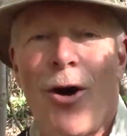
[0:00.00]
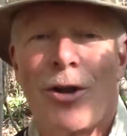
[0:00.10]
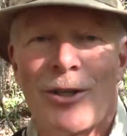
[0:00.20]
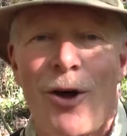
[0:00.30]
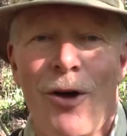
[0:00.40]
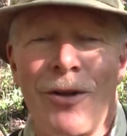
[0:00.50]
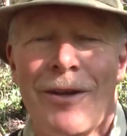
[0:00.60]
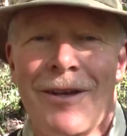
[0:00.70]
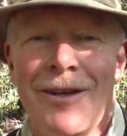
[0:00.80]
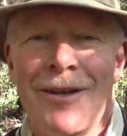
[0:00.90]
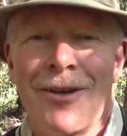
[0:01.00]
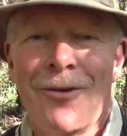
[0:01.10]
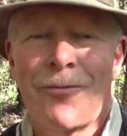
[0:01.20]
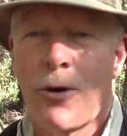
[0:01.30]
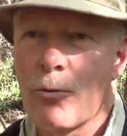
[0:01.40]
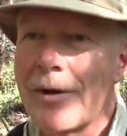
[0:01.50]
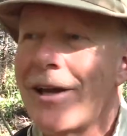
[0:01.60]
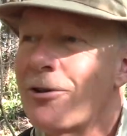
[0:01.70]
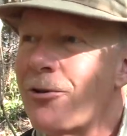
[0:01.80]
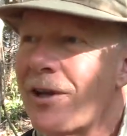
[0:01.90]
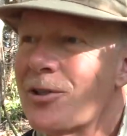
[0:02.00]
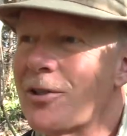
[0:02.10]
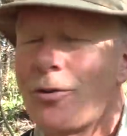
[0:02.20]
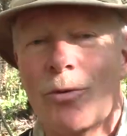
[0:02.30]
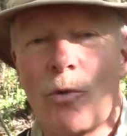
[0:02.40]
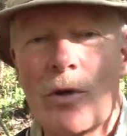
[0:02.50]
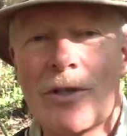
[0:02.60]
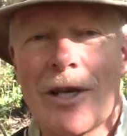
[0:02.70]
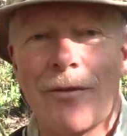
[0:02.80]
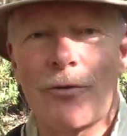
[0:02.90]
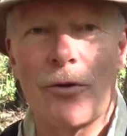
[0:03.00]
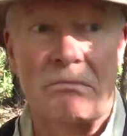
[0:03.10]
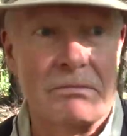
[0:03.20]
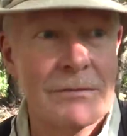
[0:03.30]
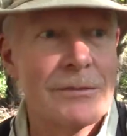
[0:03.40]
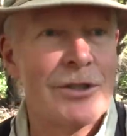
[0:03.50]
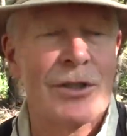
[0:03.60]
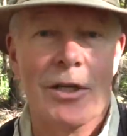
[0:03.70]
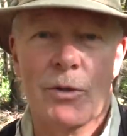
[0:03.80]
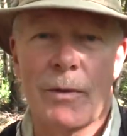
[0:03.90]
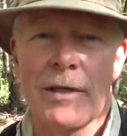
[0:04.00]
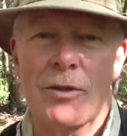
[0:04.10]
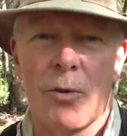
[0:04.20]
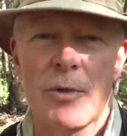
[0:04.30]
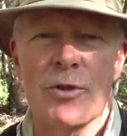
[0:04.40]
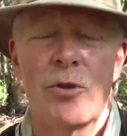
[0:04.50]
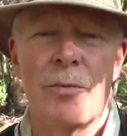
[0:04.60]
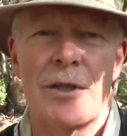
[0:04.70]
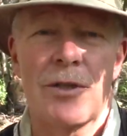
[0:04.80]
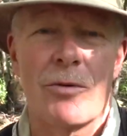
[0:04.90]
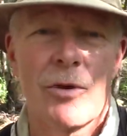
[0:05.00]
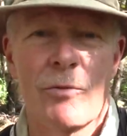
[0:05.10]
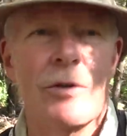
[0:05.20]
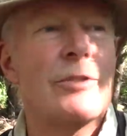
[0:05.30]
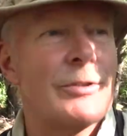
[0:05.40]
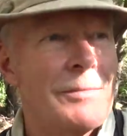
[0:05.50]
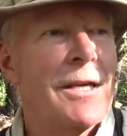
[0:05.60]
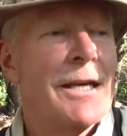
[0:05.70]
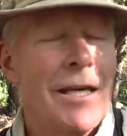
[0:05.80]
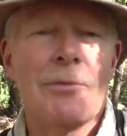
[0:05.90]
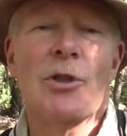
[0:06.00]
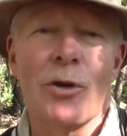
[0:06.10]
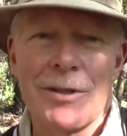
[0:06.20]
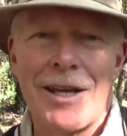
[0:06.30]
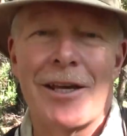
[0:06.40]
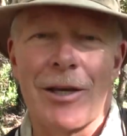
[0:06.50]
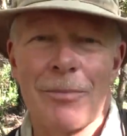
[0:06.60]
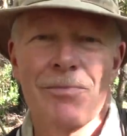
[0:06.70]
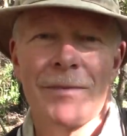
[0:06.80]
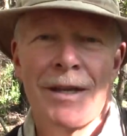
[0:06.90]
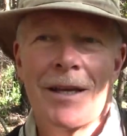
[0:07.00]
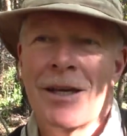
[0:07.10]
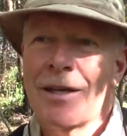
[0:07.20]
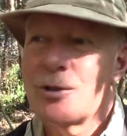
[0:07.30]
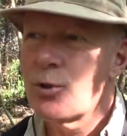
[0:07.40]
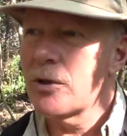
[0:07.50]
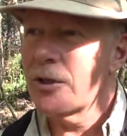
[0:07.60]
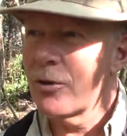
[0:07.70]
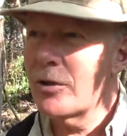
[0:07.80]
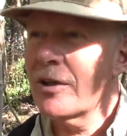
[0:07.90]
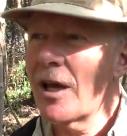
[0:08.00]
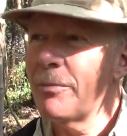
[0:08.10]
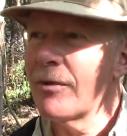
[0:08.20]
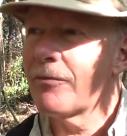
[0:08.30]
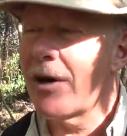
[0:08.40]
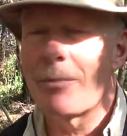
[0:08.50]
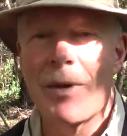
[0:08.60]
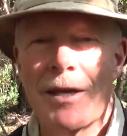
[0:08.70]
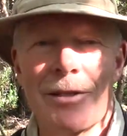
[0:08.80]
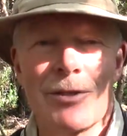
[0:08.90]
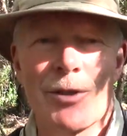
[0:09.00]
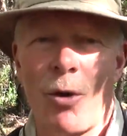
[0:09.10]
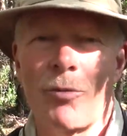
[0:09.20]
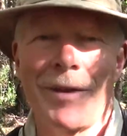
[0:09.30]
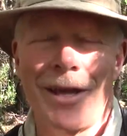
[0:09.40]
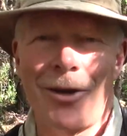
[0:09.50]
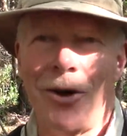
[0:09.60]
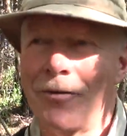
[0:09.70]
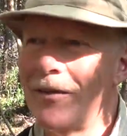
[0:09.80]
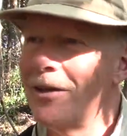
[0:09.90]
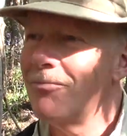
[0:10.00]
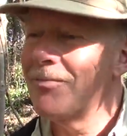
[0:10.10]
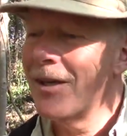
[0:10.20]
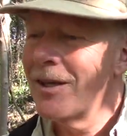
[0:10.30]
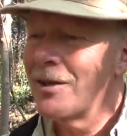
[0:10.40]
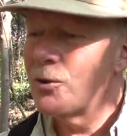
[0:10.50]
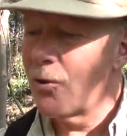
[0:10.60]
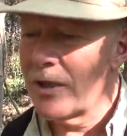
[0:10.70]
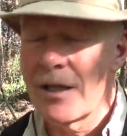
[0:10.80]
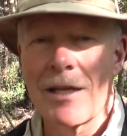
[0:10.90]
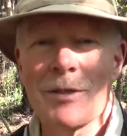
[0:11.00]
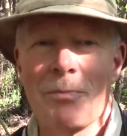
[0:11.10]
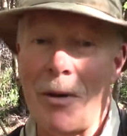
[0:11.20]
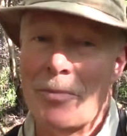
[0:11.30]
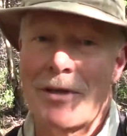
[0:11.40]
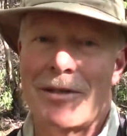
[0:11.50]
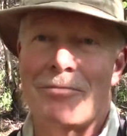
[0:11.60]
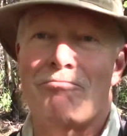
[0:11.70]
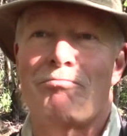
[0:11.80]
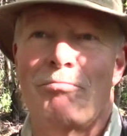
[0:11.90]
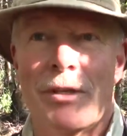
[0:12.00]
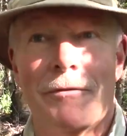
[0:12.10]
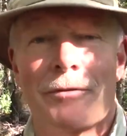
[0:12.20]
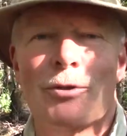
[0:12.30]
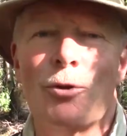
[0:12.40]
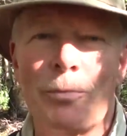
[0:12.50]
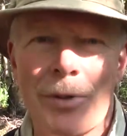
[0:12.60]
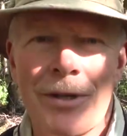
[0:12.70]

all in all for reintroduction to the woods after six weeks almost two months out of the woods it was a good day enjoyed a good cup of rampage Code Black coffee enjoyed a nice pumpkin beef soup